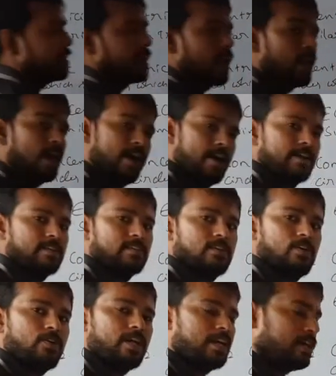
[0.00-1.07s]
De La Haye.
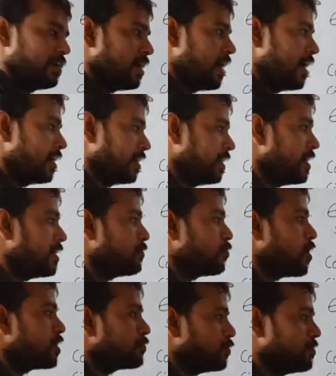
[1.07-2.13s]
Okay, and here
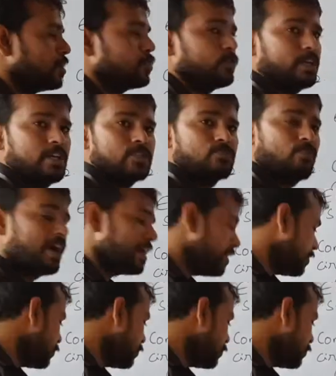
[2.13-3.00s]
what we will do is, why